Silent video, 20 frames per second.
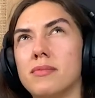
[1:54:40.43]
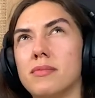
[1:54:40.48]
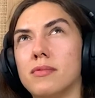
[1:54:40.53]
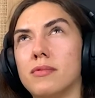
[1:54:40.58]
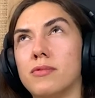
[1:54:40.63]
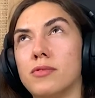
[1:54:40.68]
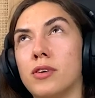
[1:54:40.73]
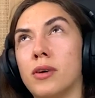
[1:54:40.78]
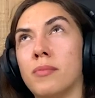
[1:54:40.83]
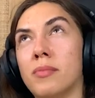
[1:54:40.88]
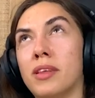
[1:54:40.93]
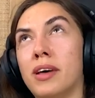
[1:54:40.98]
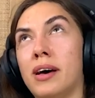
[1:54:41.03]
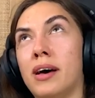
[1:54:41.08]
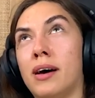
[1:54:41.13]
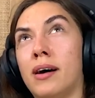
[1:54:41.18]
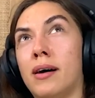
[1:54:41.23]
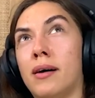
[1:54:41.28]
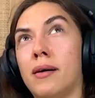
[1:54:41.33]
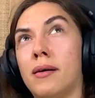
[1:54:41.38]
from
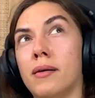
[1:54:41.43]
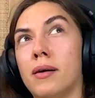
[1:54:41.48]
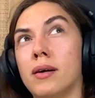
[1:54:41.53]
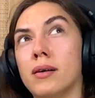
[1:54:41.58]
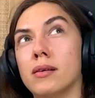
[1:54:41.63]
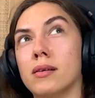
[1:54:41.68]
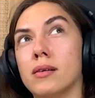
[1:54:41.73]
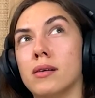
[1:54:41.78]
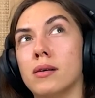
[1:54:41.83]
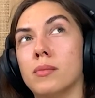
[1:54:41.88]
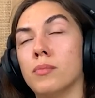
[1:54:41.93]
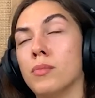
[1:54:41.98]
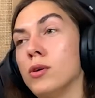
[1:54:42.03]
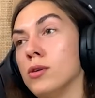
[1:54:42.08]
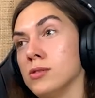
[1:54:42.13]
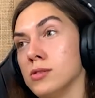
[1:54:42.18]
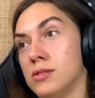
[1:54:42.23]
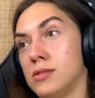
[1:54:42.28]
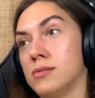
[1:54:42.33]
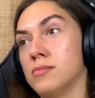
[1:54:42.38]
the
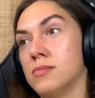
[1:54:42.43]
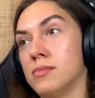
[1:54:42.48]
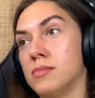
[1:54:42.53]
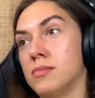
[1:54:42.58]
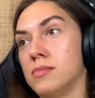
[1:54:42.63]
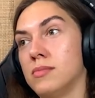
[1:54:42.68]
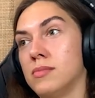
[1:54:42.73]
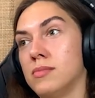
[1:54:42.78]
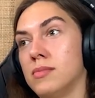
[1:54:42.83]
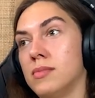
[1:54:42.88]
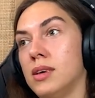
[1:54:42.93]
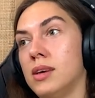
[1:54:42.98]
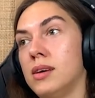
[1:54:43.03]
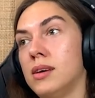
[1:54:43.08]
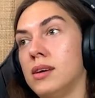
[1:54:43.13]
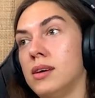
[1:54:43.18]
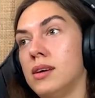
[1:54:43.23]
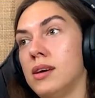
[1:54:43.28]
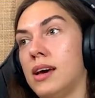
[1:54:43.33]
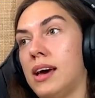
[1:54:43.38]
bulls
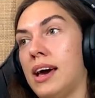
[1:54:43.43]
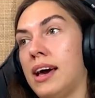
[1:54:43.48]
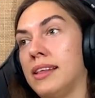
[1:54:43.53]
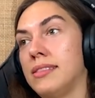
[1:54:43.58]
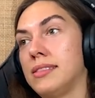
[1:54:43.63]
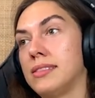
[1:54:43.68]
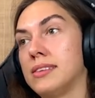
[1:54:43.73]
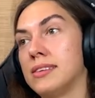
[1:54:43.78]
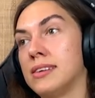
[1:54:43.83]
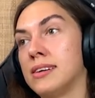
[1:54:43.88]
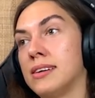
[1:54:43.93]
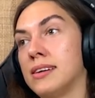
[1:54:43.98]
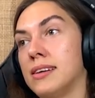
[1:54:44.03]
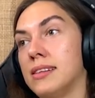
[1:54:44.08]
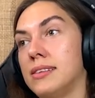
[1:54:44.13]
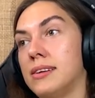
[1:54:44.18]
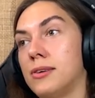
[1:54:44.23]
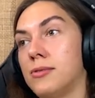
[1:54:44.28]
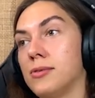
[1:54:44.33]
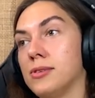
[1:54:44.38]
and uh,
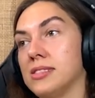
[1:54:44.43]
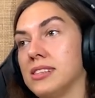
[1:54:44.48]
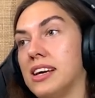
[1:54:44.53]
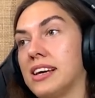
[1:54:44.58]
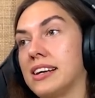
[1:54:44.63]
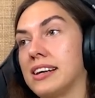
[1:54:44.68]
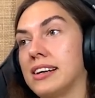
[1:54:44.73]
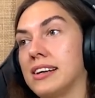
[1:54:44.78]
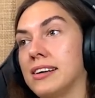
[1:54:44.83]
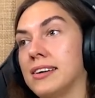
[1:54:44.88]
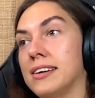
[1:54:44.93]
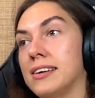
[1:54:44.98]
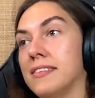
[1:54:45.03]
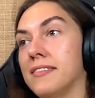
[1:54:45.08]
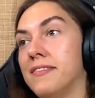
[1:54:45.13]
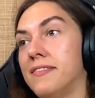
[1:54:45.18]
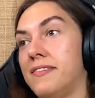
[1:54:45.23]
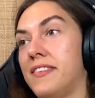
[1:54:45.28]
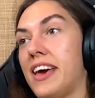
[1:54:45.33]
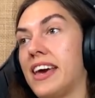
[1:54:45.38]
there was like a
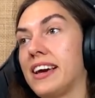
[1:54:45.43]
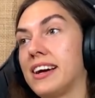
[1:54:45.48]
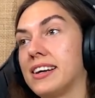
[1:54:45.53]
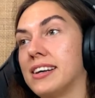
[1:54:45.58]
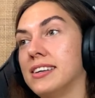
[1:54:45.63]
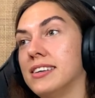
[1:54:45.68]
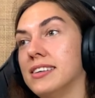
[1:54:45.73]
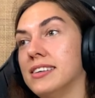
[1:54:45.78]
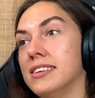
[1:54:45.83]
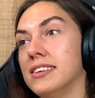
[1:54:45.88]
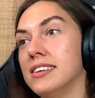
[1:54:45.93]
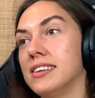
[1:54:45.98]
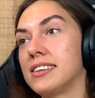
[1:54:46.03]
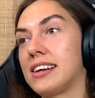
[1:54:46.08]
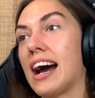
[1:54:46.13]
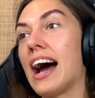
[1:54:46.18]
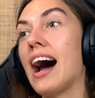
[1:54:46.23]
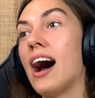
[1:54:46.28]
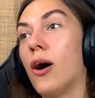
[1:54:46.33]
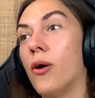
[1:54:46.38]
fake
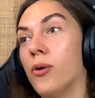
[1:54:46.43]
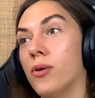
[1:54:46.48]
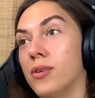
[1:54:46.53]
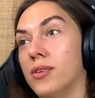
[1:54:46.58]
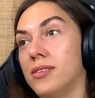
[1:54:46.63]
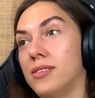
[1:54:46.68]
cow